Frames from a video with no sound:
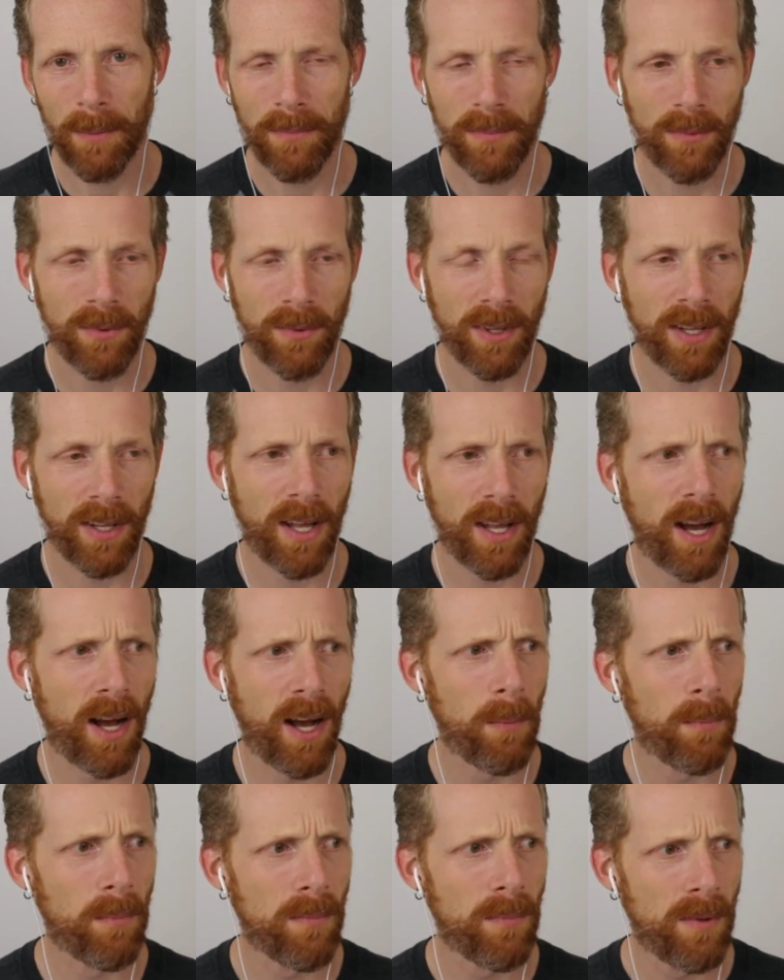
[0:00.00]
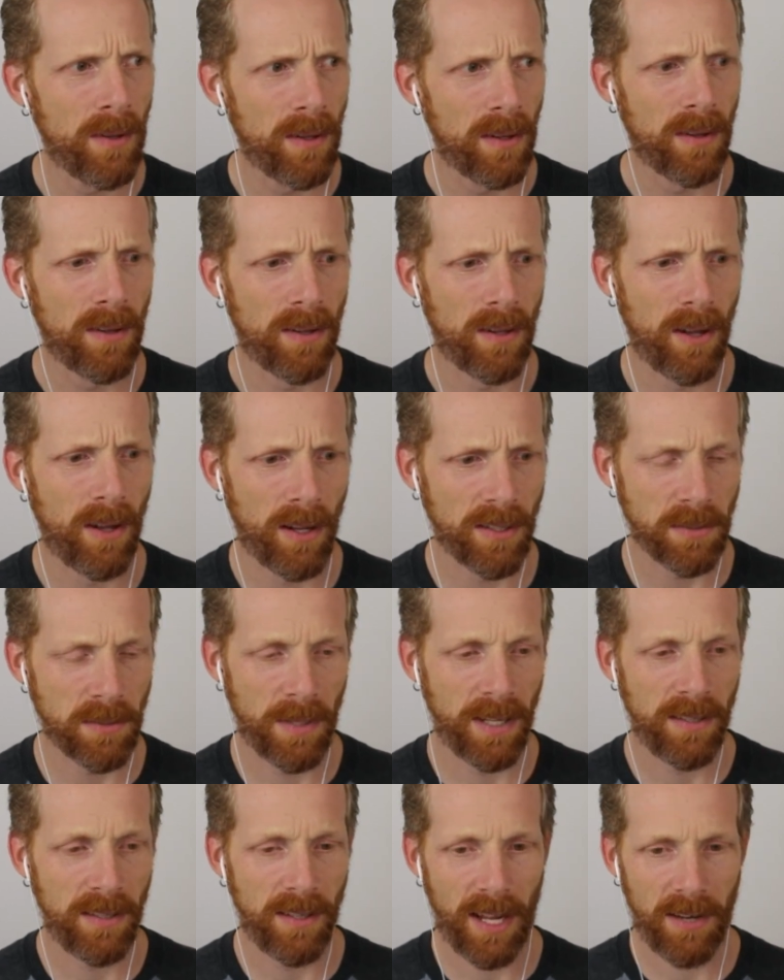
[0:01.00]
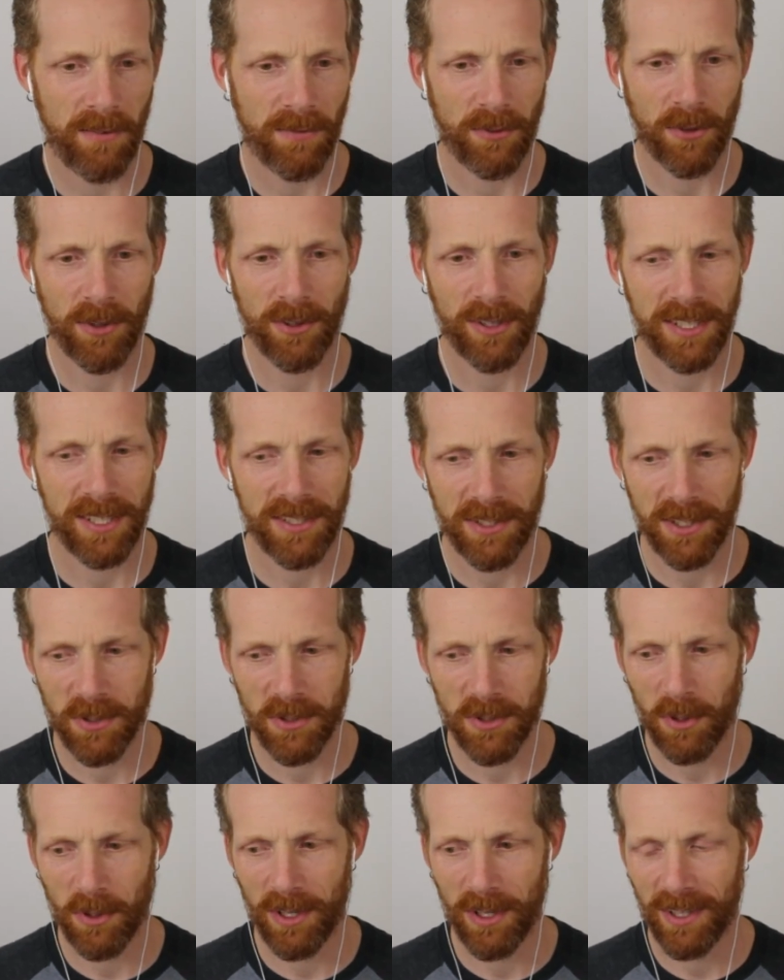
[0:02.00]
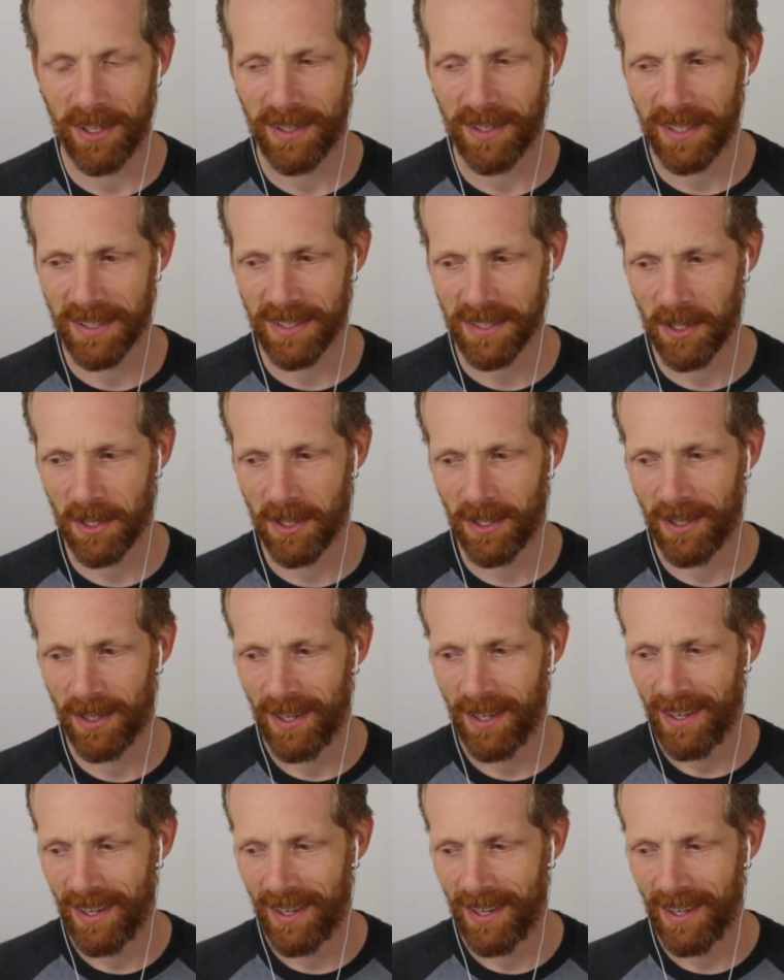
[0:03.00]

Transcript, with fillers: Well, um, awesome. And, and for the listeners, one of the things I,